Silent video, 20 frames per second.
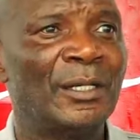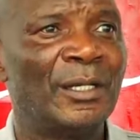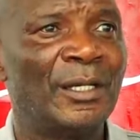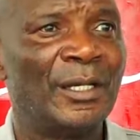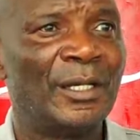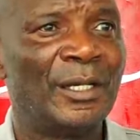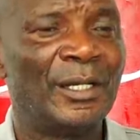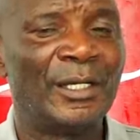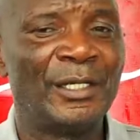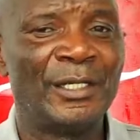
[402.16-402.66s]

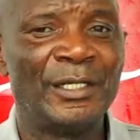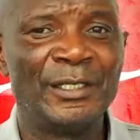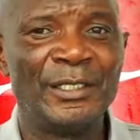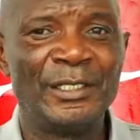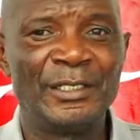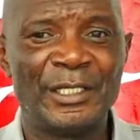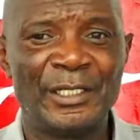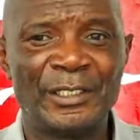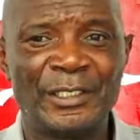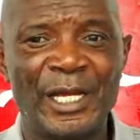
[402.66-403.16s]
he
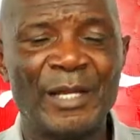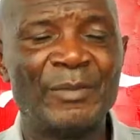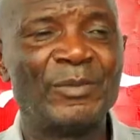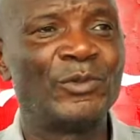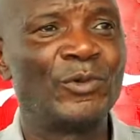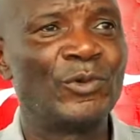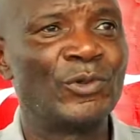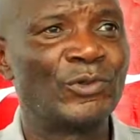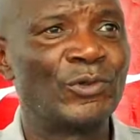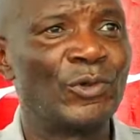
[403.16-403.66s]
needs the
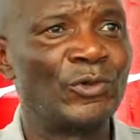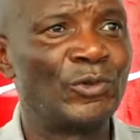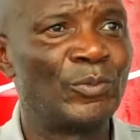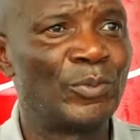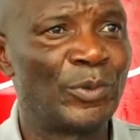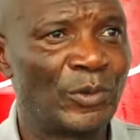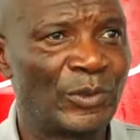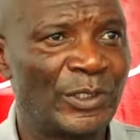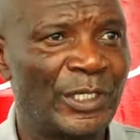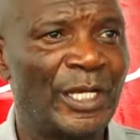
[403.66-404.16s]
times also to
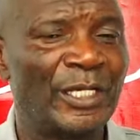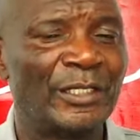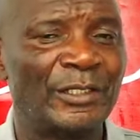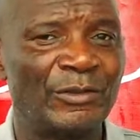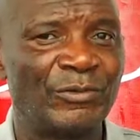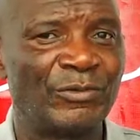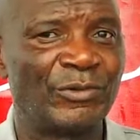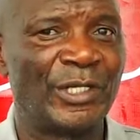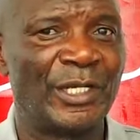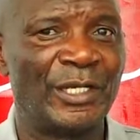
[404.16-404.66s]

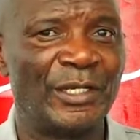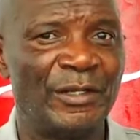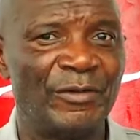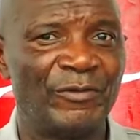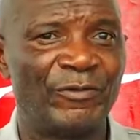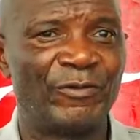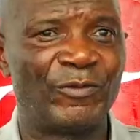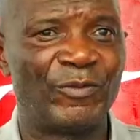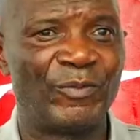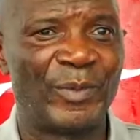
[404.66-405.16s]
protect, say,
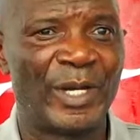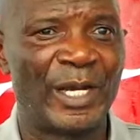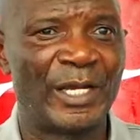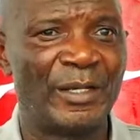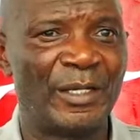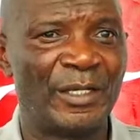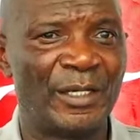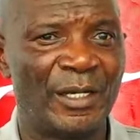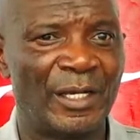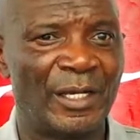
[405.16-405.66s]
if
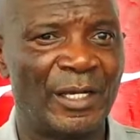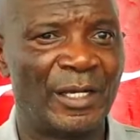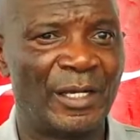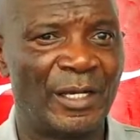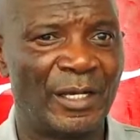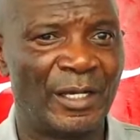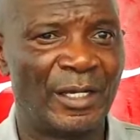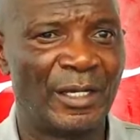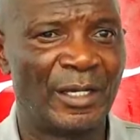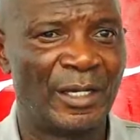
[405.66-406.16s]
my
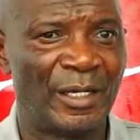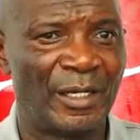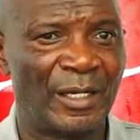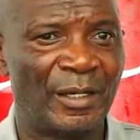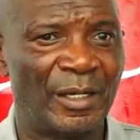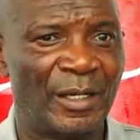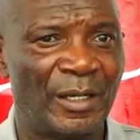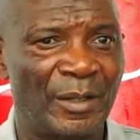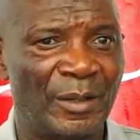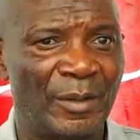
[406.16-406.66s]

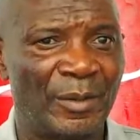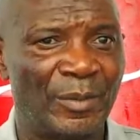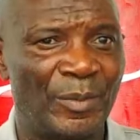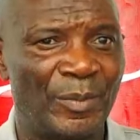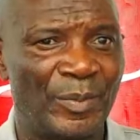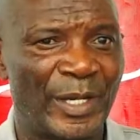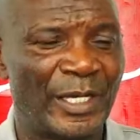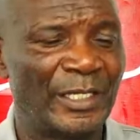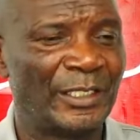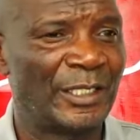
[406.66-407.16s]

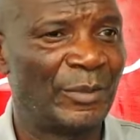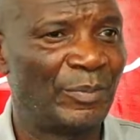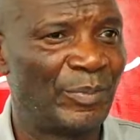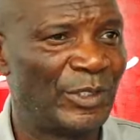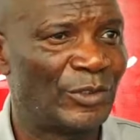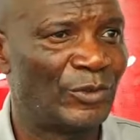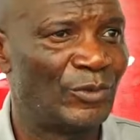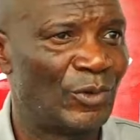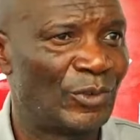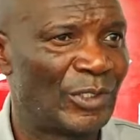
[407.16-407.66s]
bicep
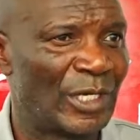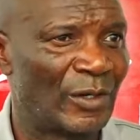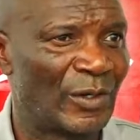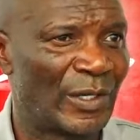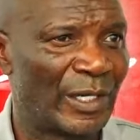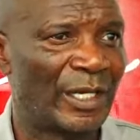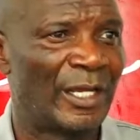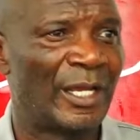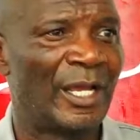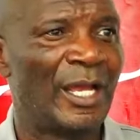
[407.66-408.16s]
is not
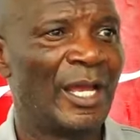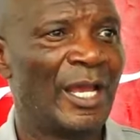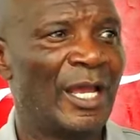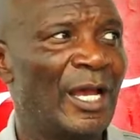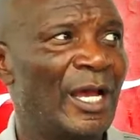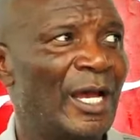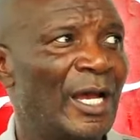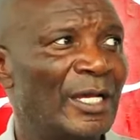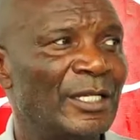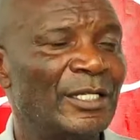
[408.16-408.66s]
okay,
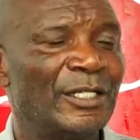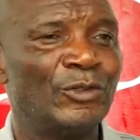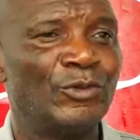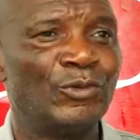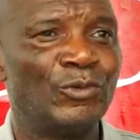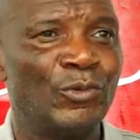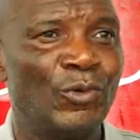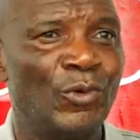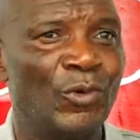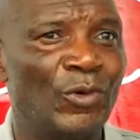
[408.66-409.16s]
I need
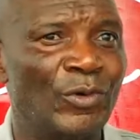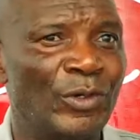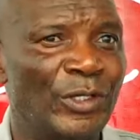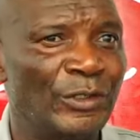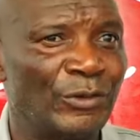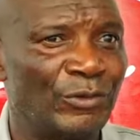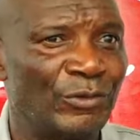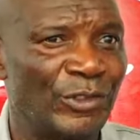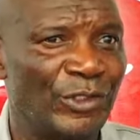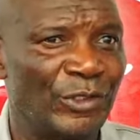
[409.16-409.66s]
to go
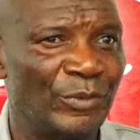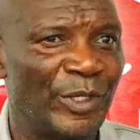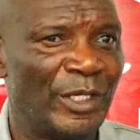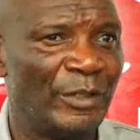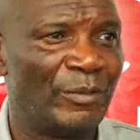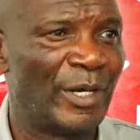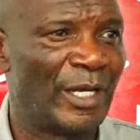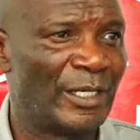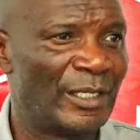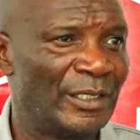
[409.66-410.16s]
into gym
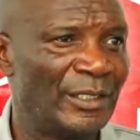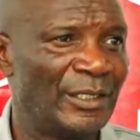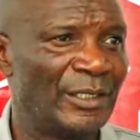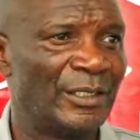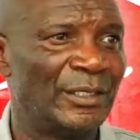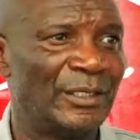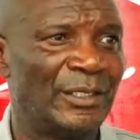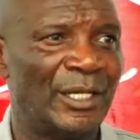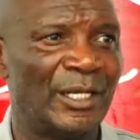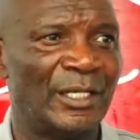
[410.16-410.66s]
and manage
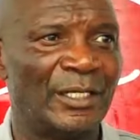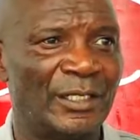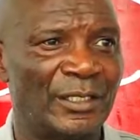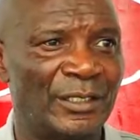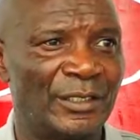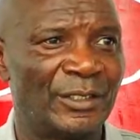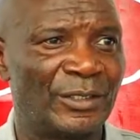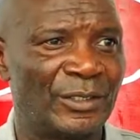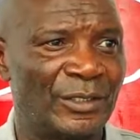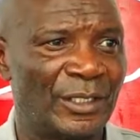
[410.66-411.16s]
it, and
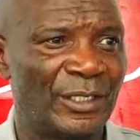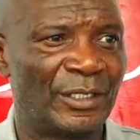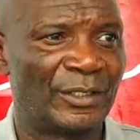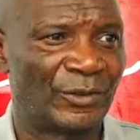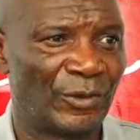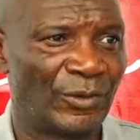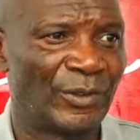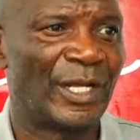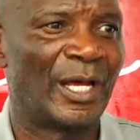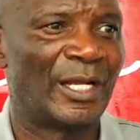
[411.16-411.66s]

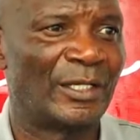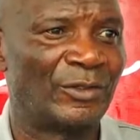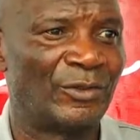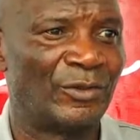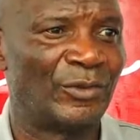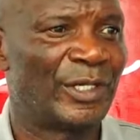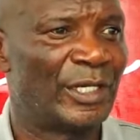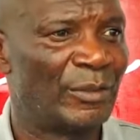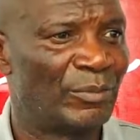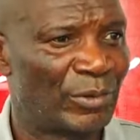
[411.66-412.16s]
so that
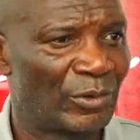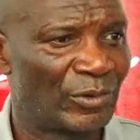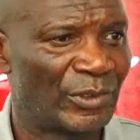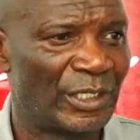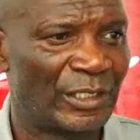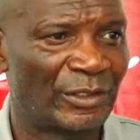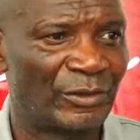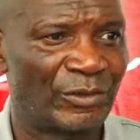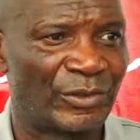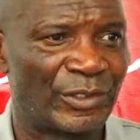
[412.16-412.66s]
you can
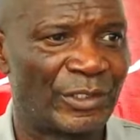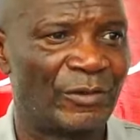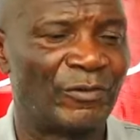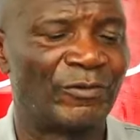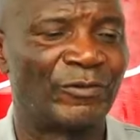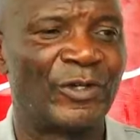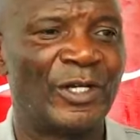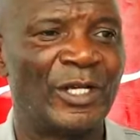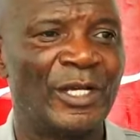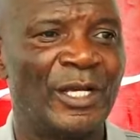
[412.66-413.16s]
protect yourself.